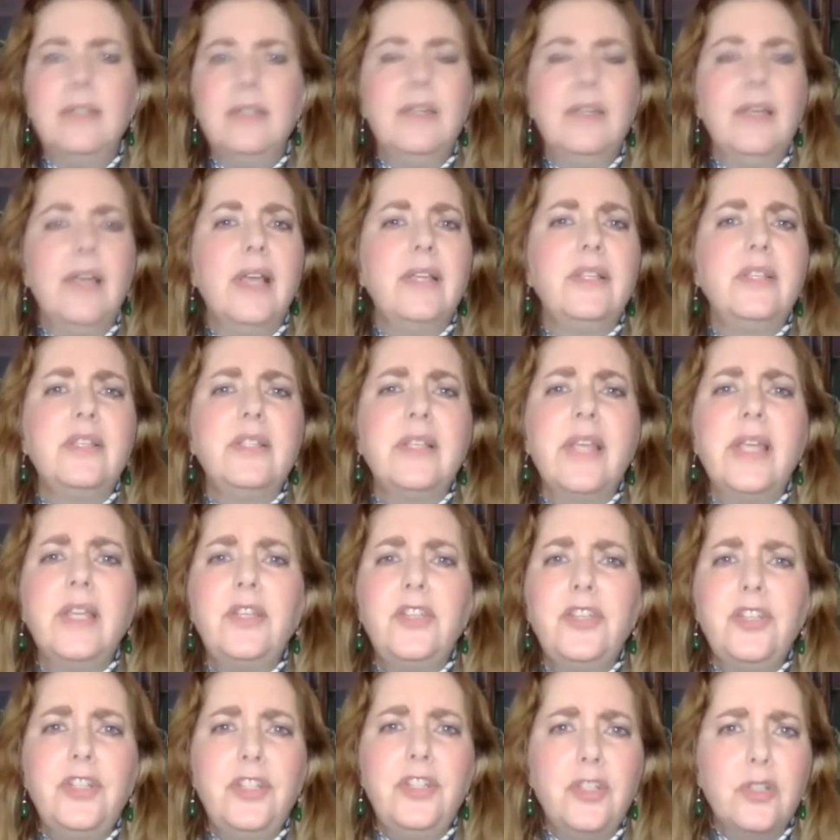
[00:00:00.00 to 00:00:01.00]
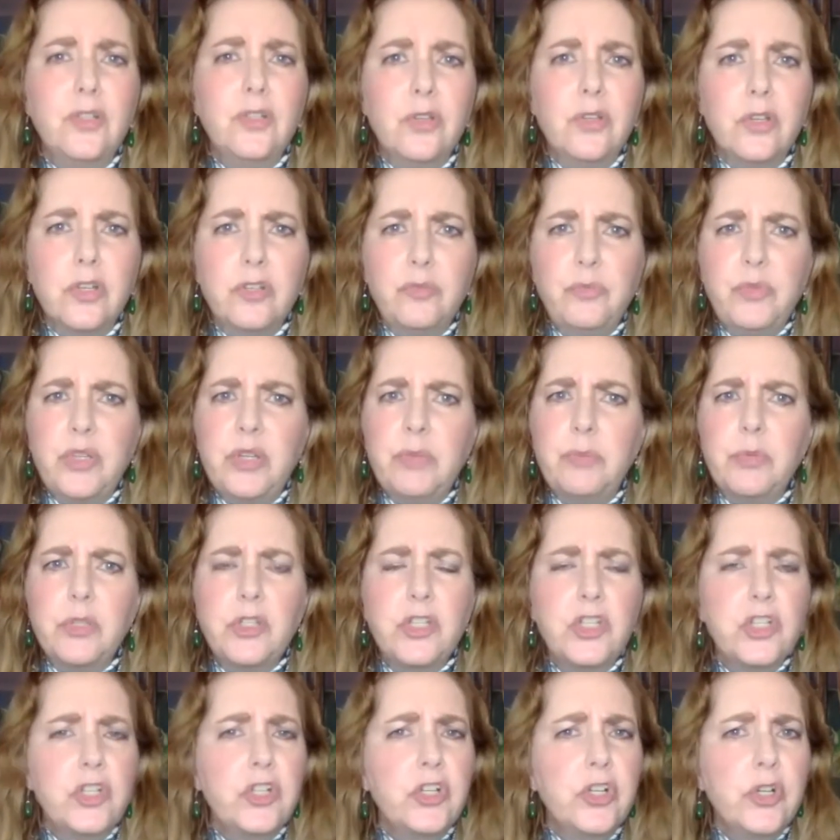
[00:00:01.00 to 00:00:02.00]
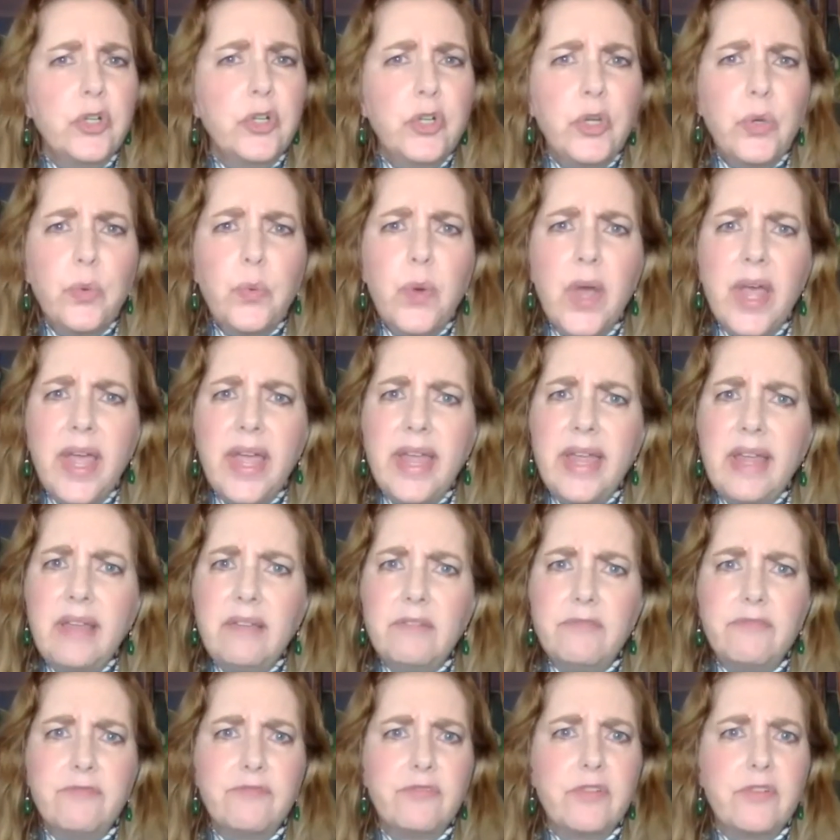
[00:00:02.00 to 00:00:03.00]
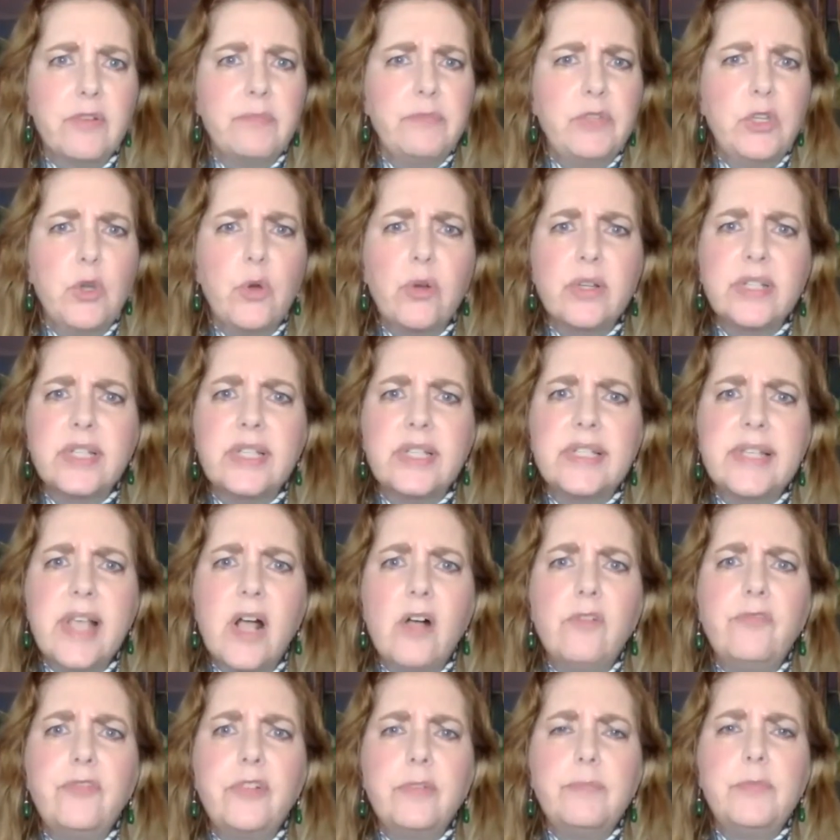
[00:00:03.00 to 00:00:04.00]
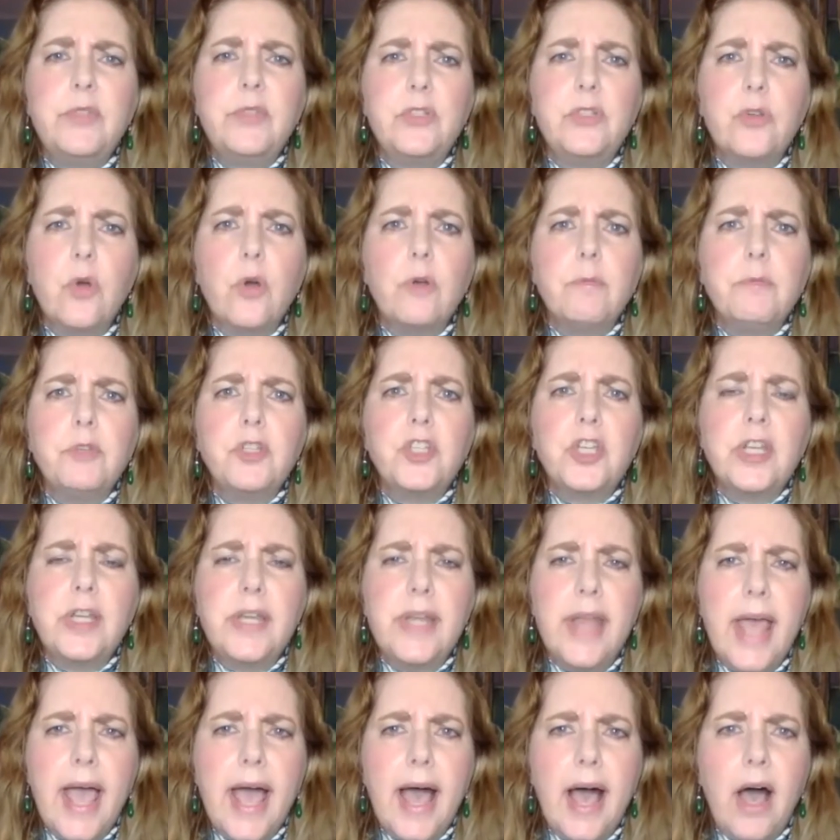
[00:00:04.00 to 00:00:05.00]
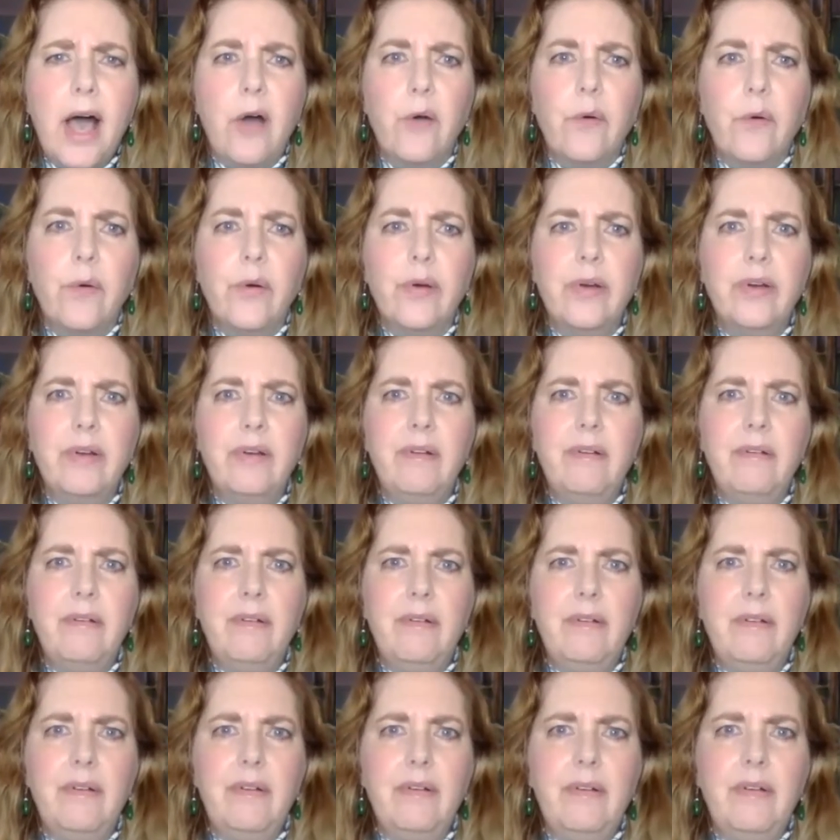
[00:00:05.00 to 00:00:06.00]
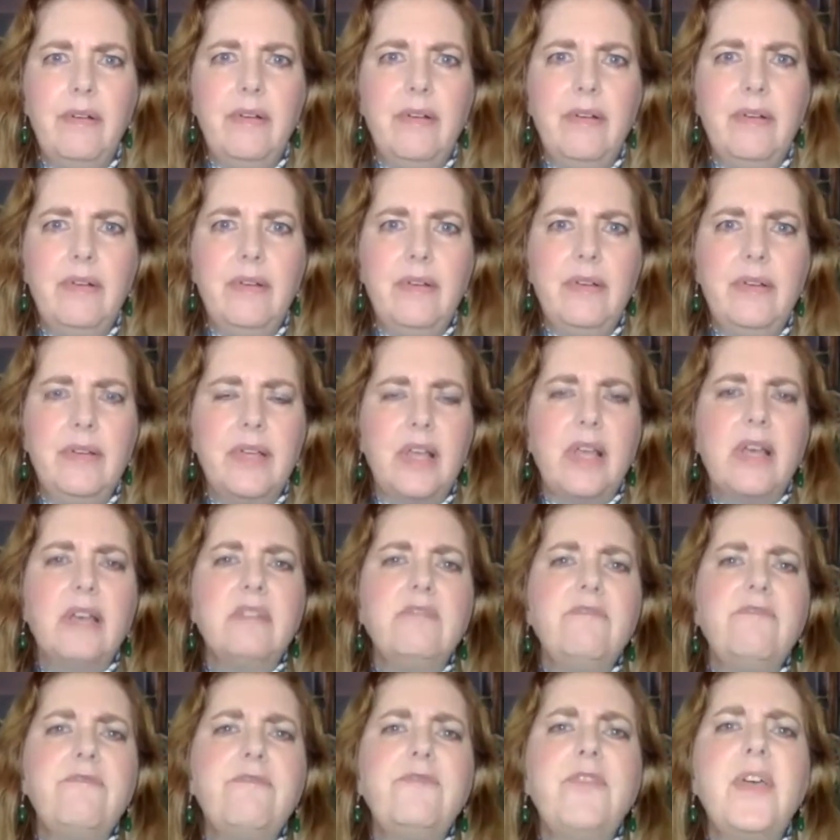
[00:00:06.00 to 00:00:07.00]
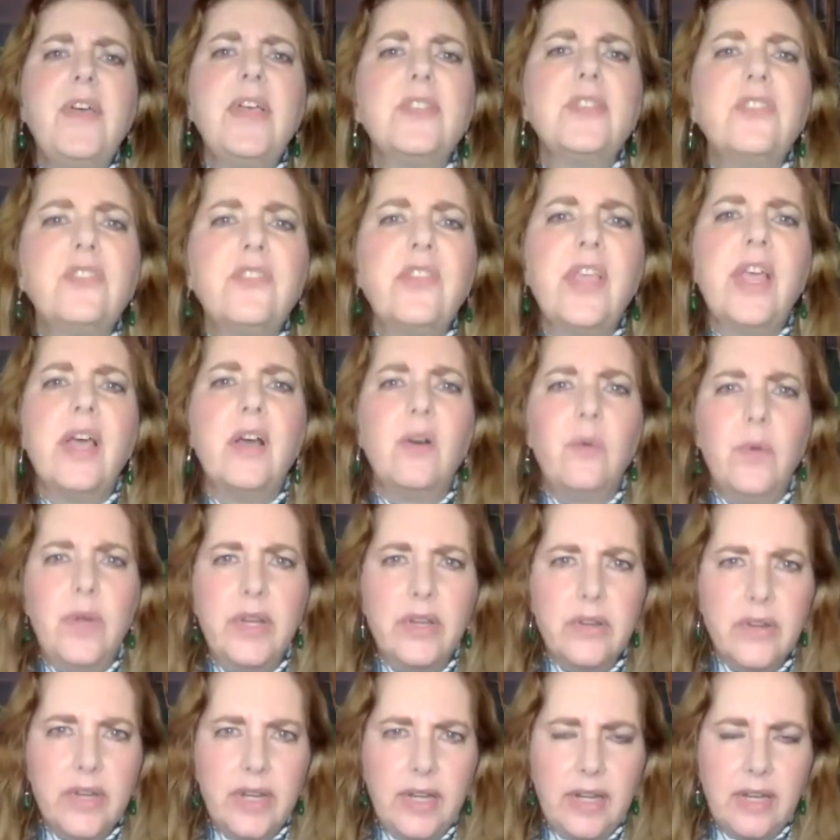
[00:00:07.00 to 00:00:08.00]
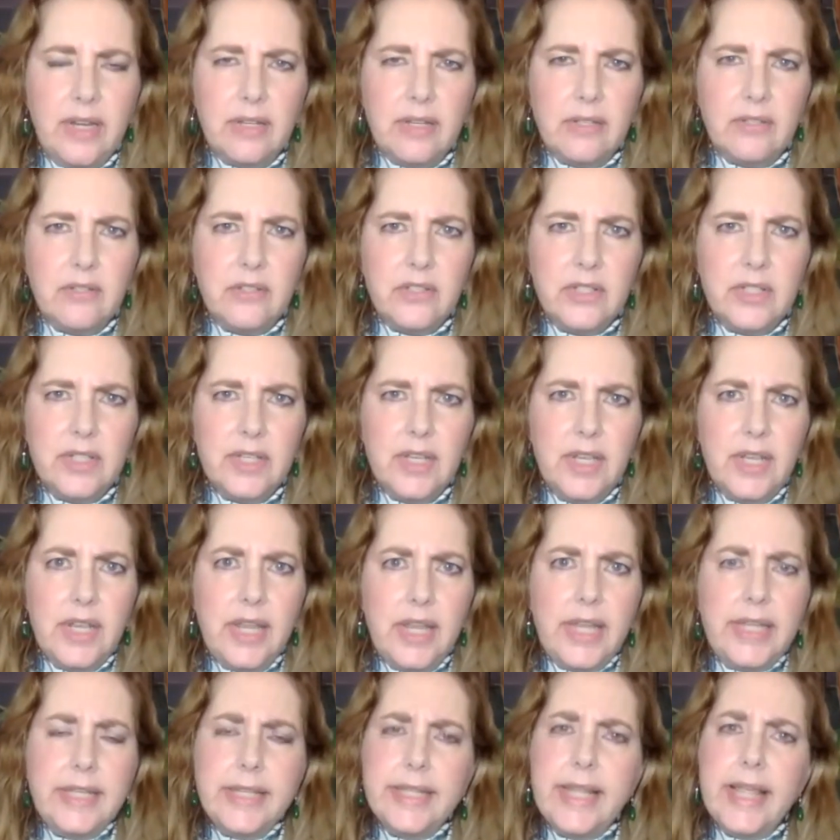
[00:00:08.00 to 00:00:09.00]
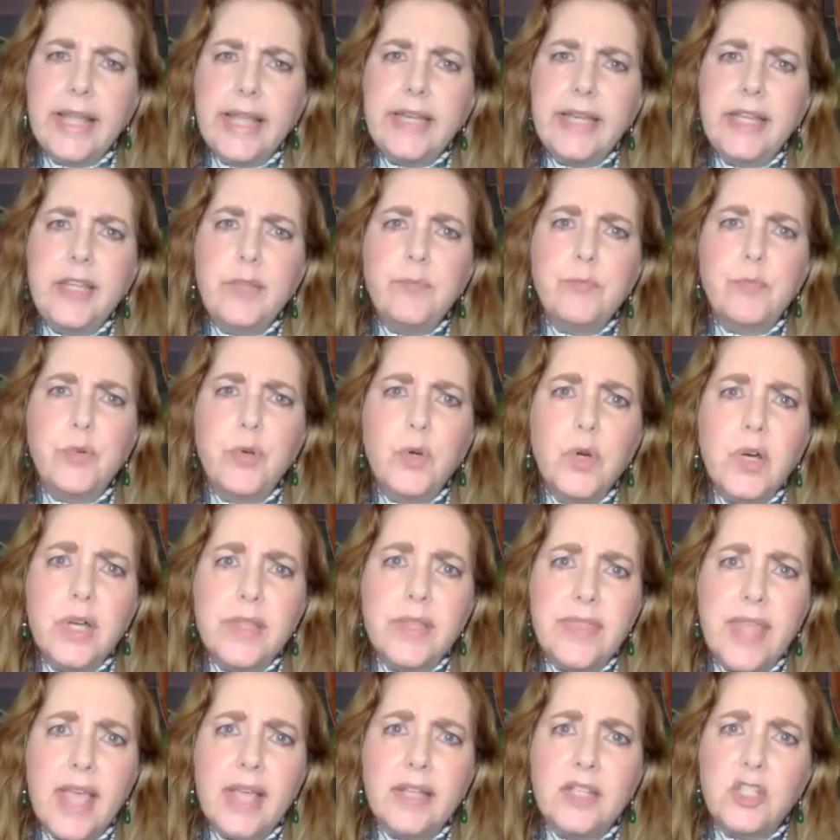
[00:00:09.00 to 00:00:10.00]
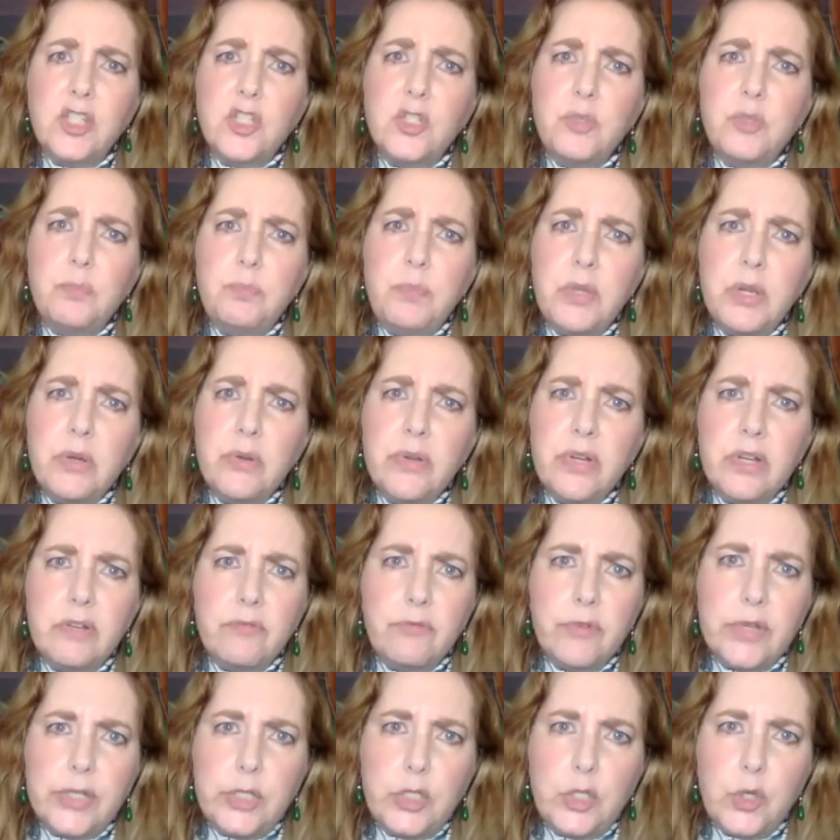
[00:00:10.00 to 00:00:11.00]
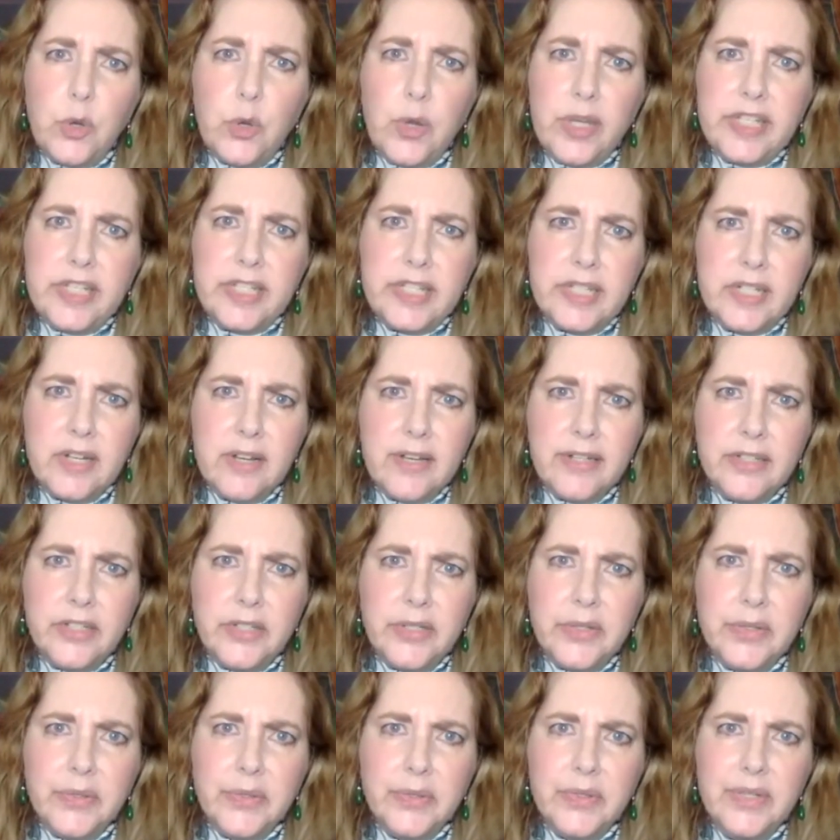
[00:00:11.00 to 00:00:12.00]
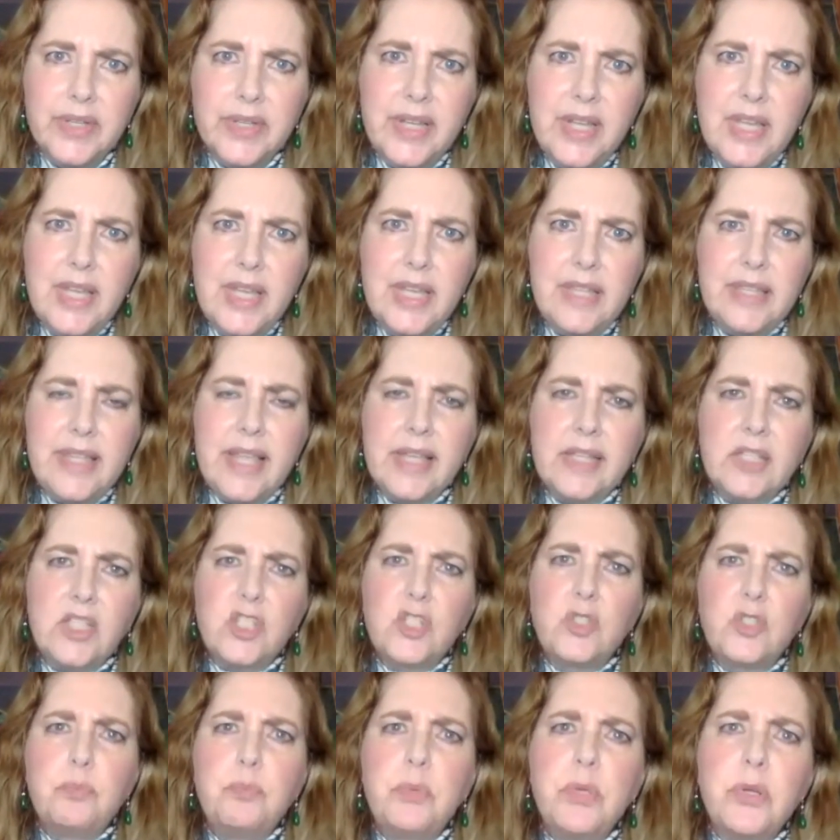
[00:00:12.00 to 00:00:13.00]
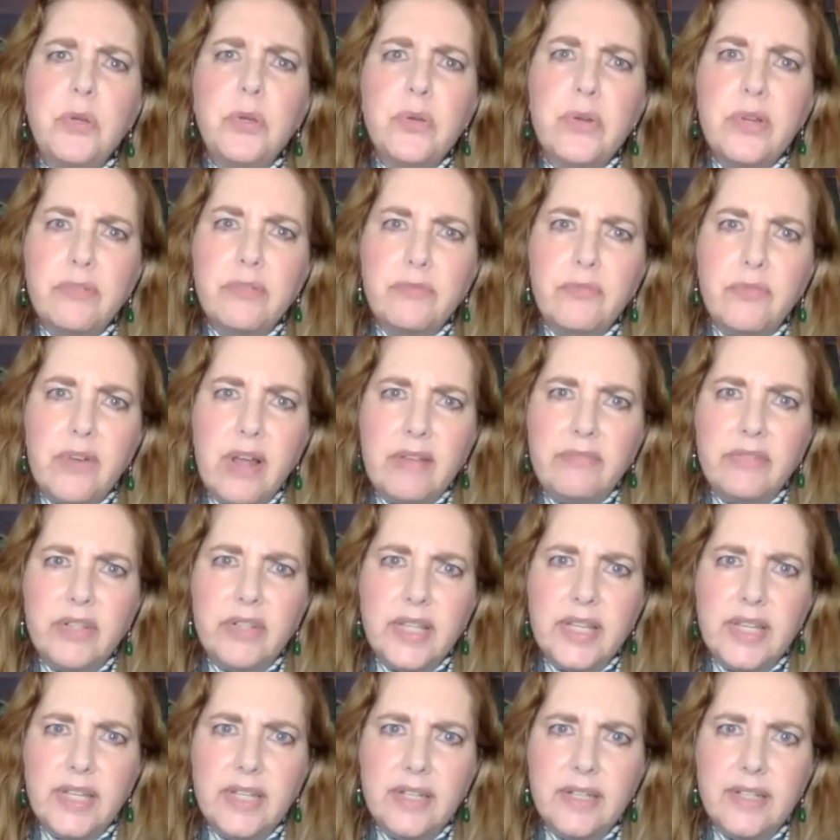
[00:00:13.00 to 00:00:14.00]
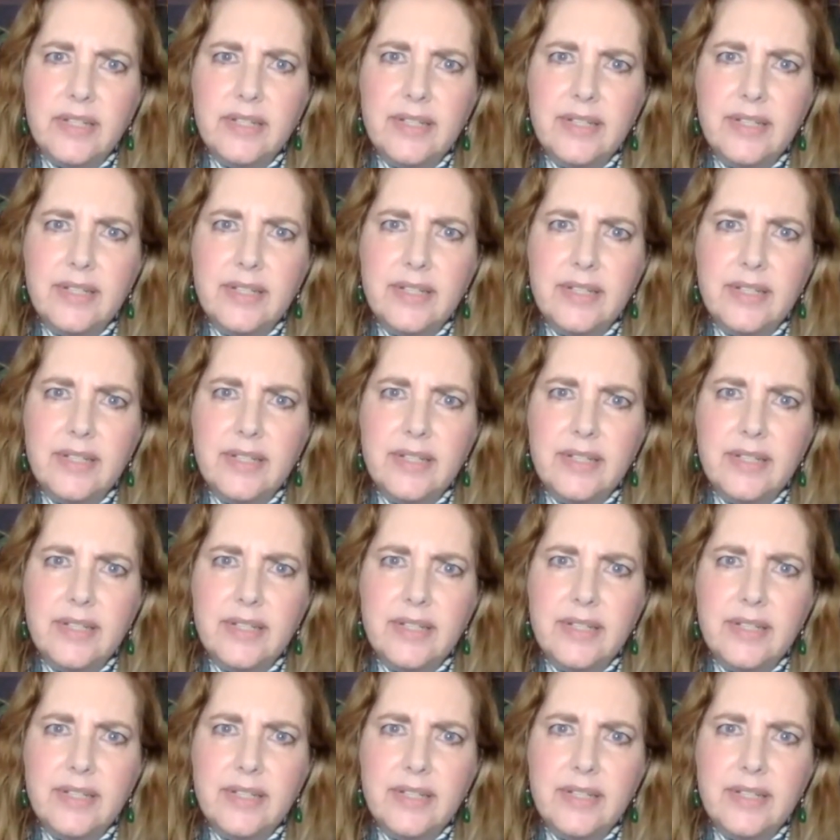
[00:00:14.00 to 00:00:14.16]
I say to you, good people, turn away from your self-absorption now. Confess that weariness and let him put that spirit of rejoicing on you, that spirit of reveling.